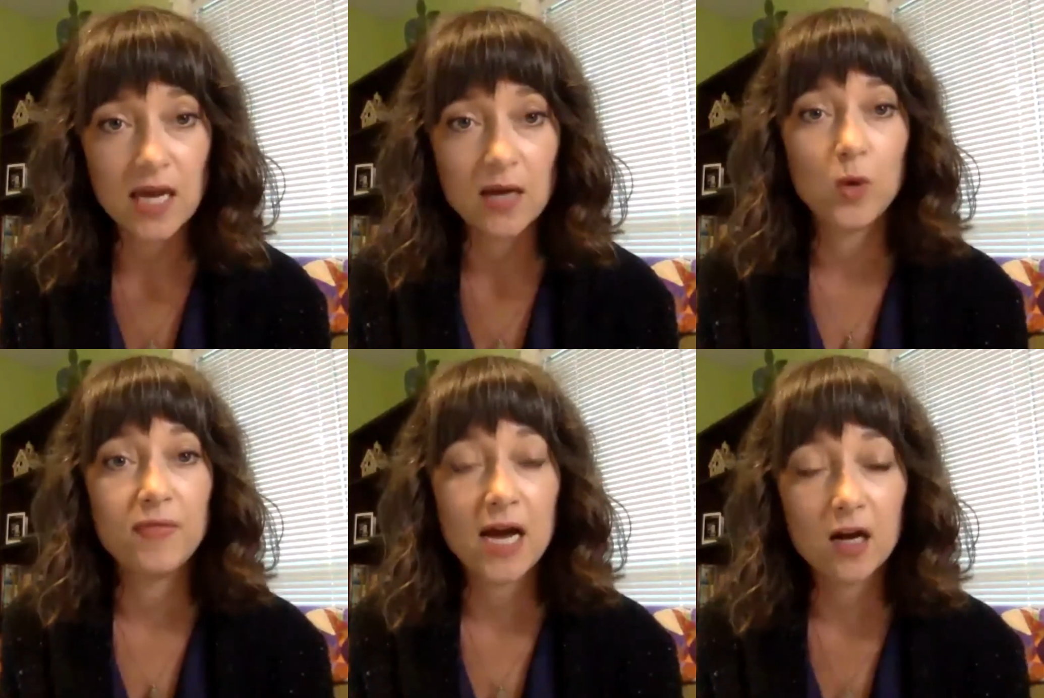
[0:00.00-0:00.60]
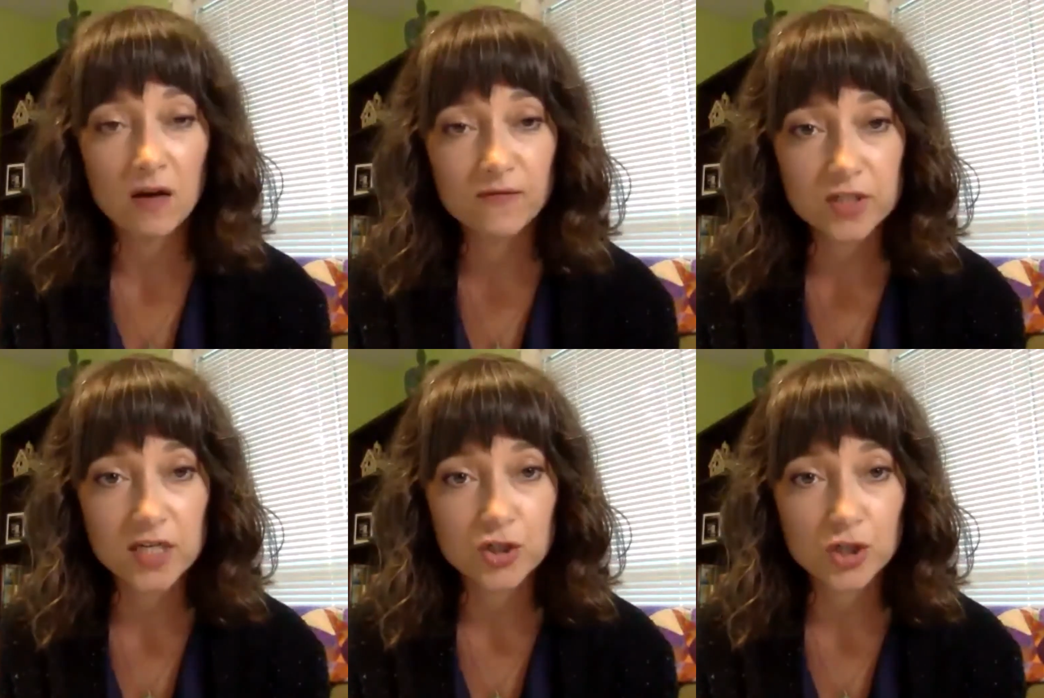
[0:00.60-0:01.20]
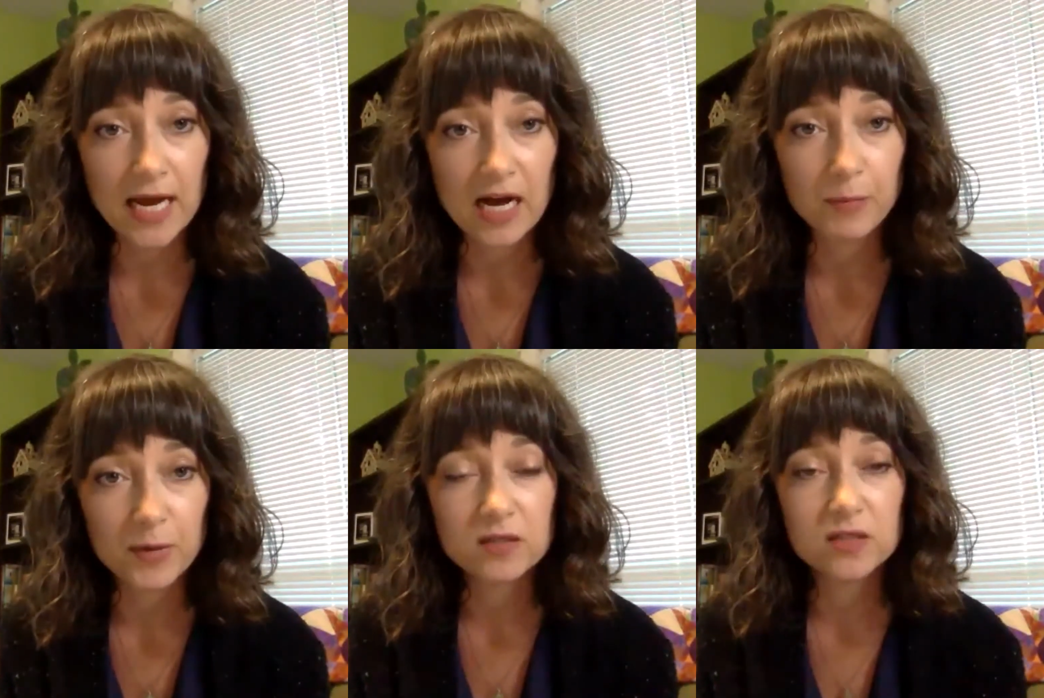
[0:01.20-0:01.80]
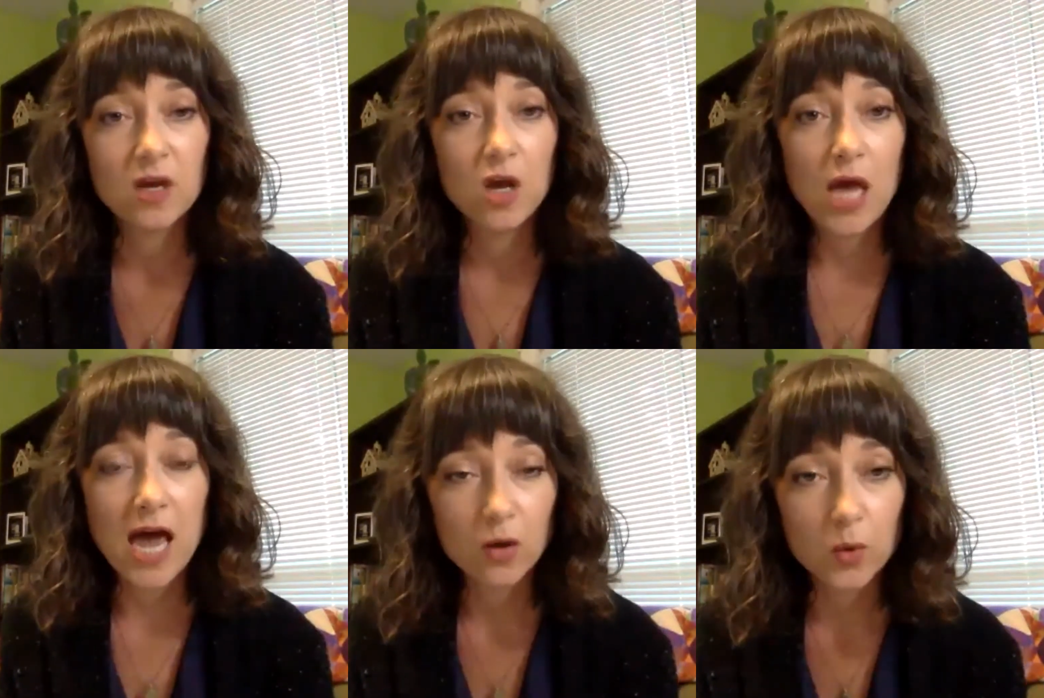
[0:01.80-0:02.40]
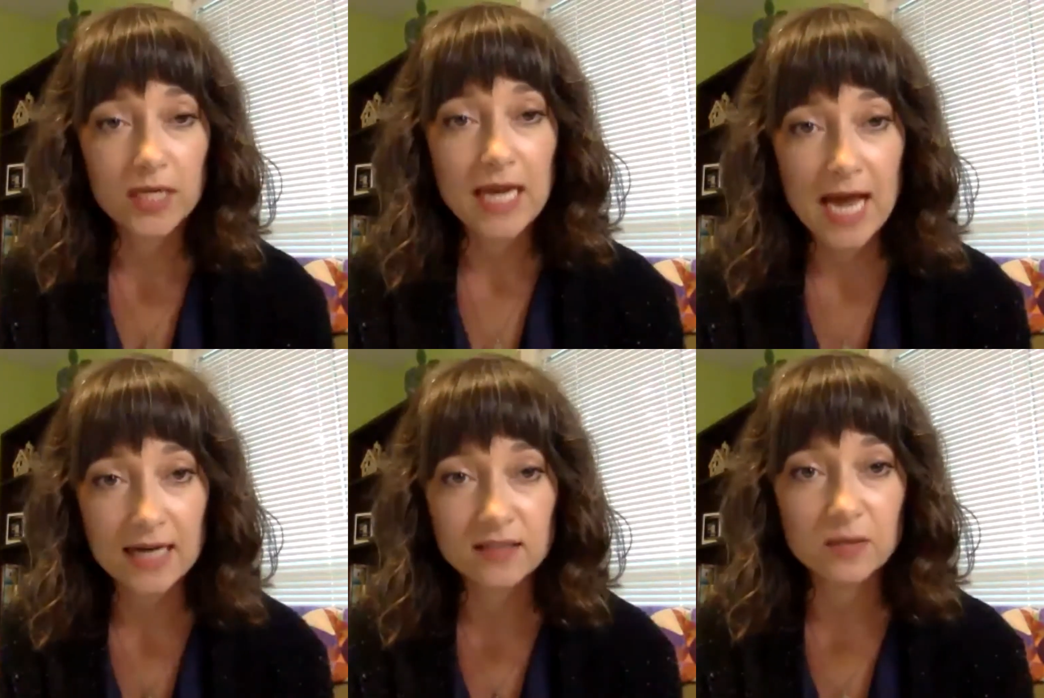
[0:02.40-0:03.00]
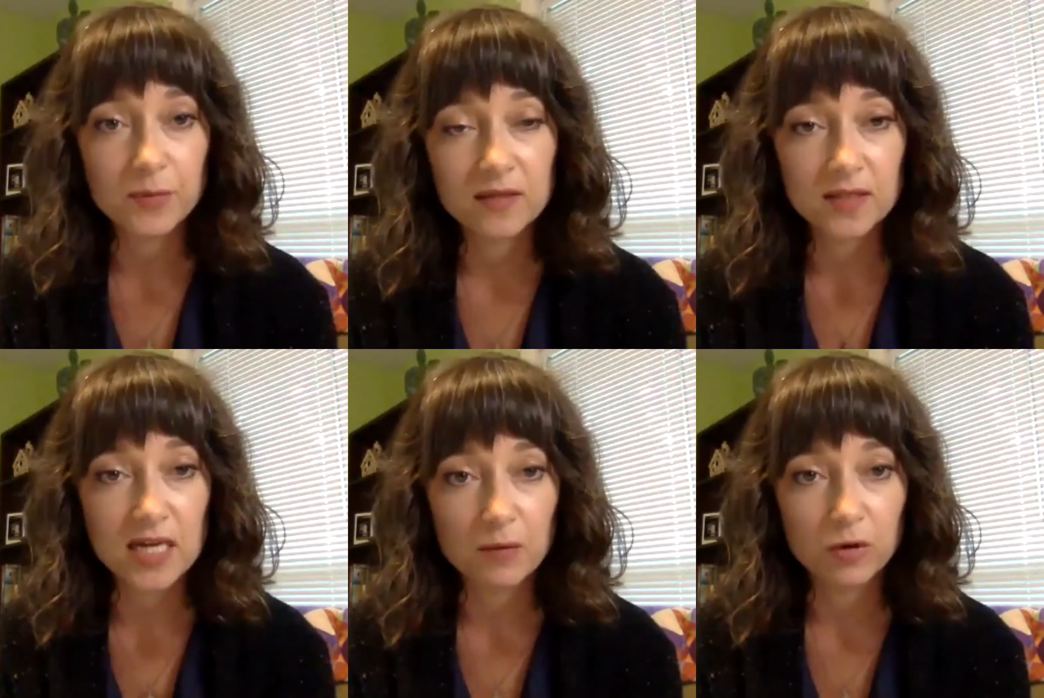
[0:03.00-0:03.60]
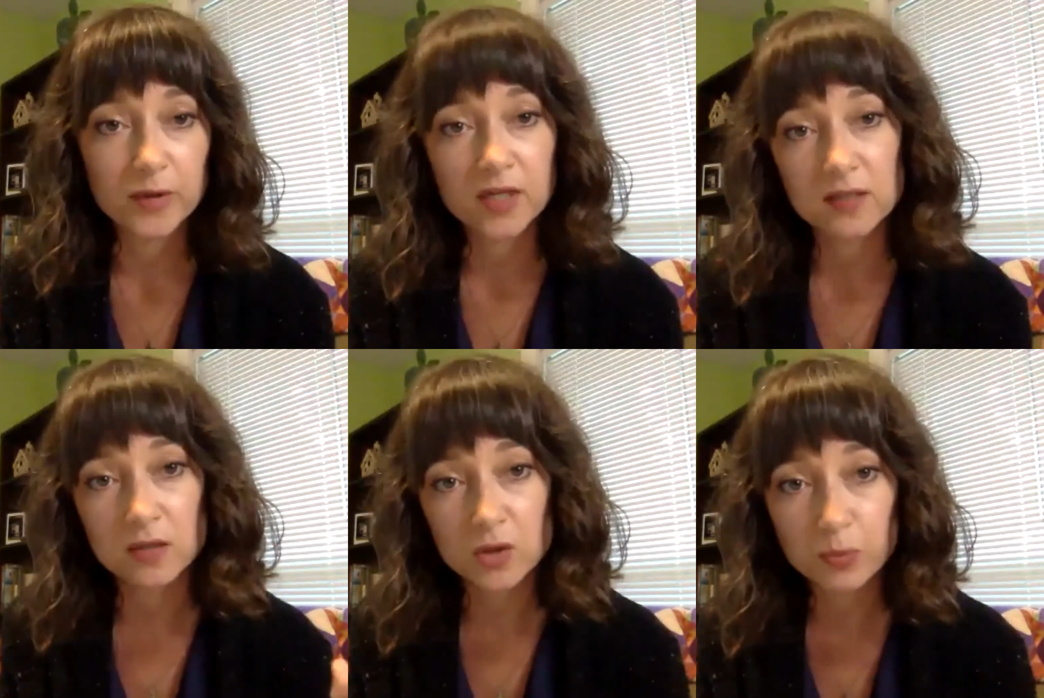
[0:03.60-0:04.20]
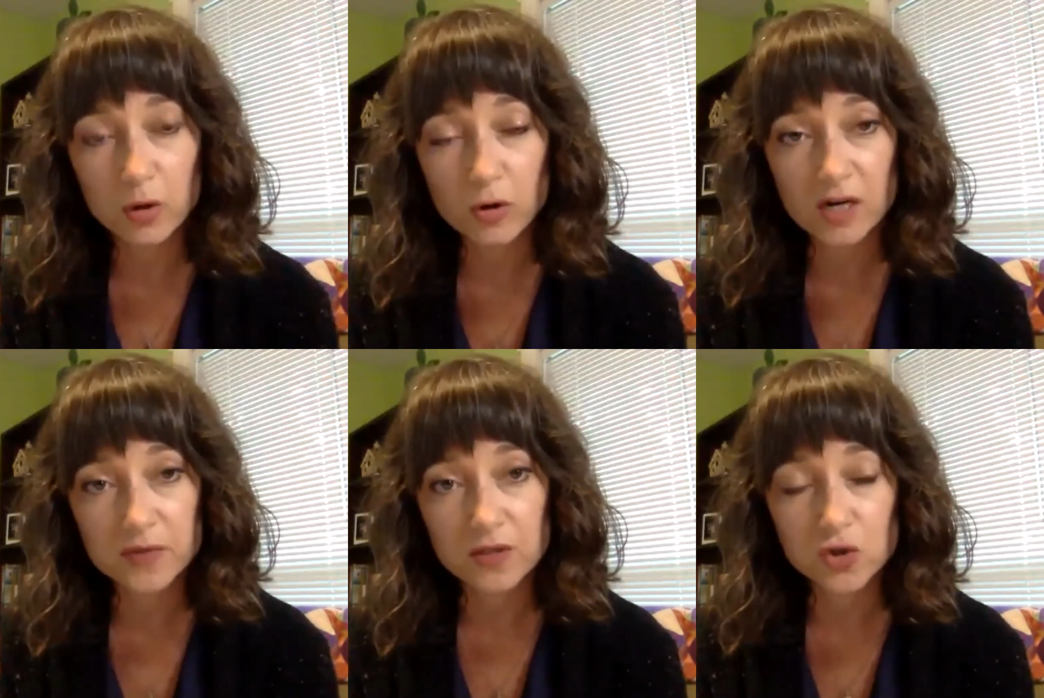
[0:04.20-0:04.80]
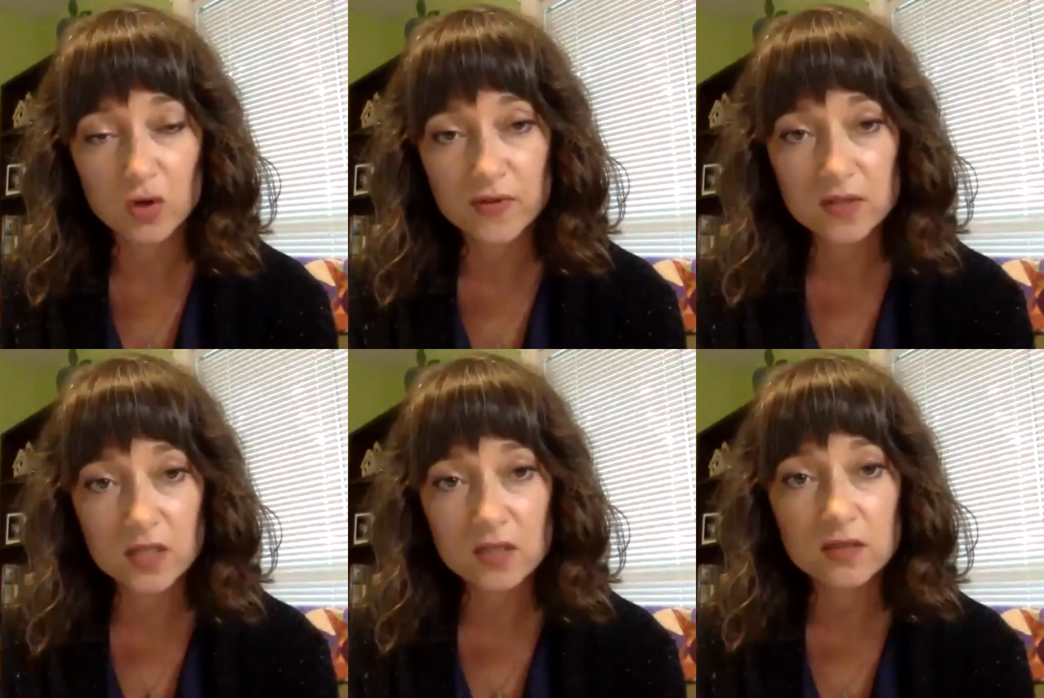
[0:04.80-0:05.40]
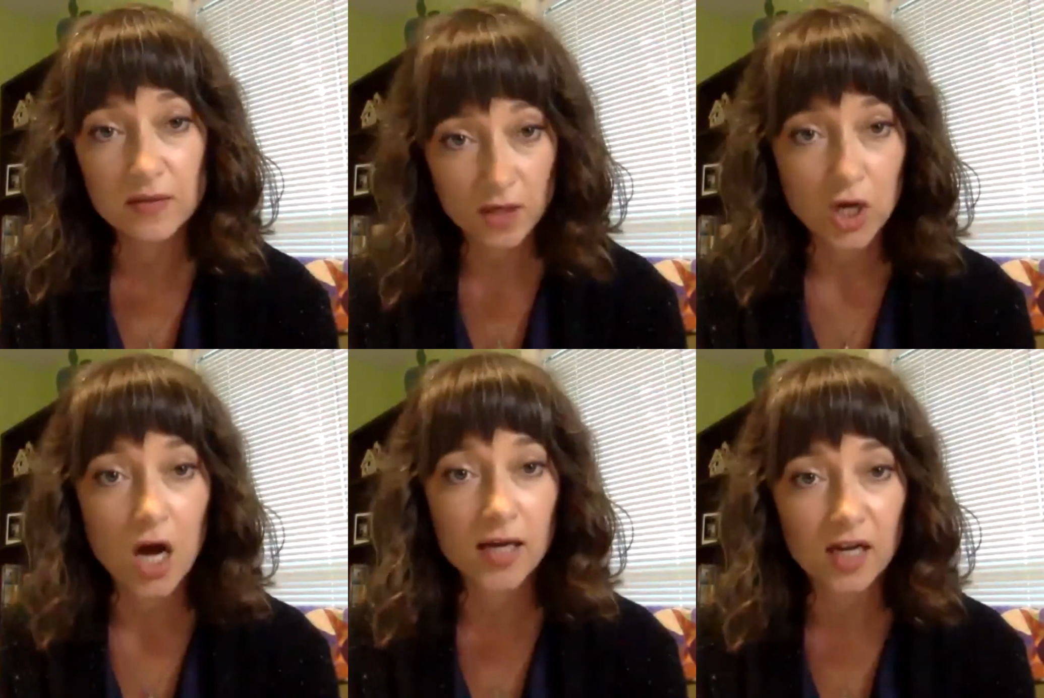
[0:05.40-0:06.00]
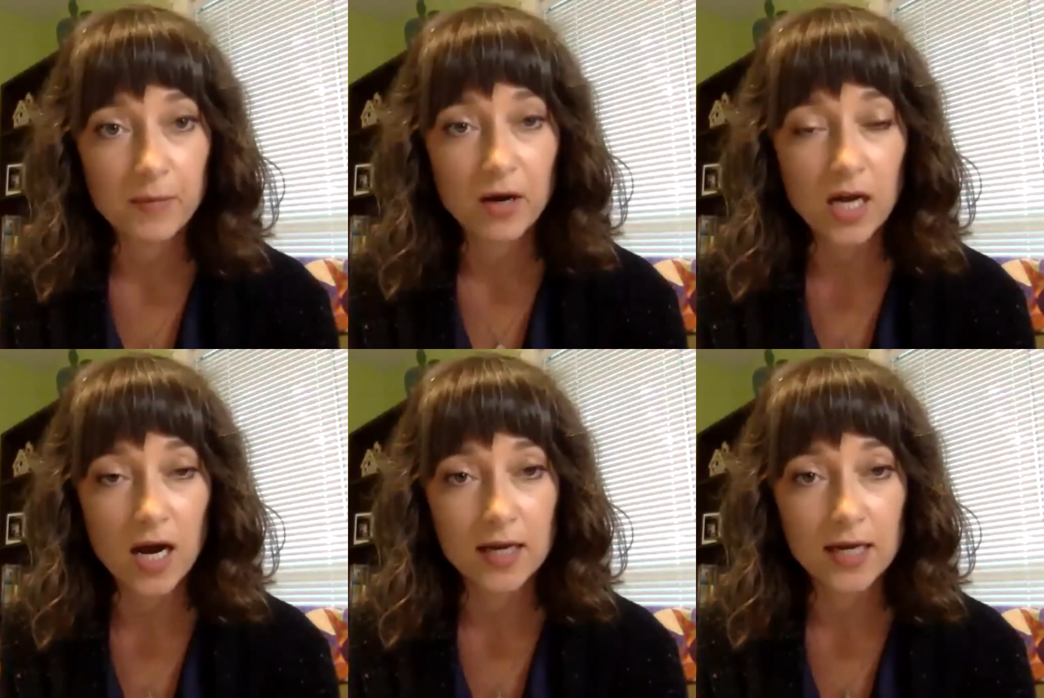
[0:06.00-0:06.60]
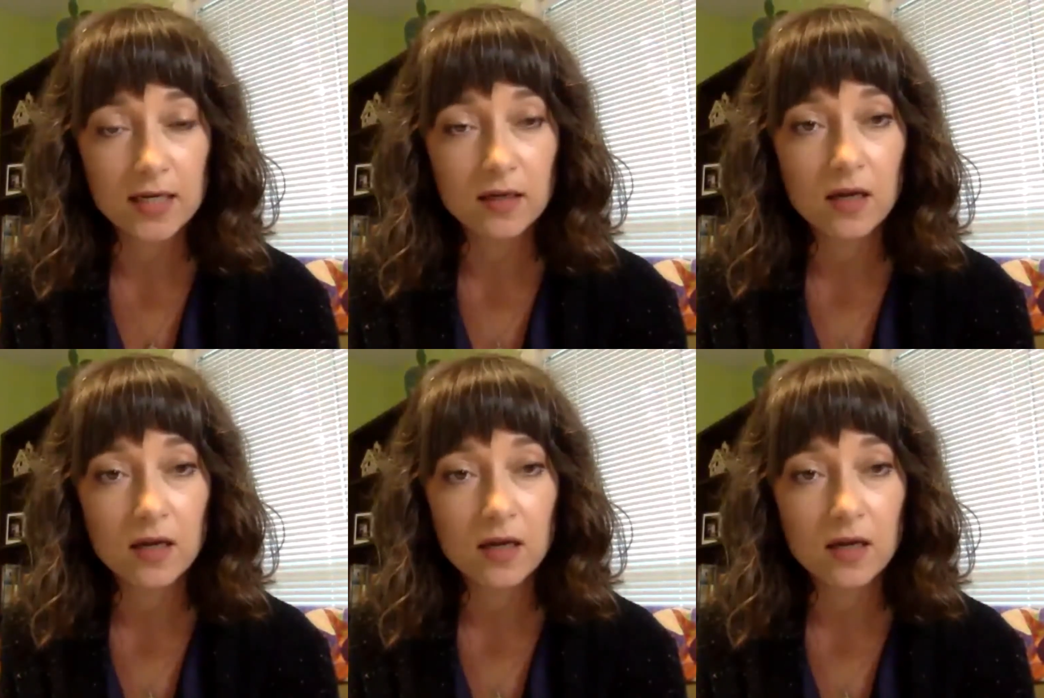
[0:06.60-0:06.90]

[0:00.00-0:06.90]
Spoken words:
And when that conversation happens, equity has to be at the table, because those programs and services that they're talking about cutting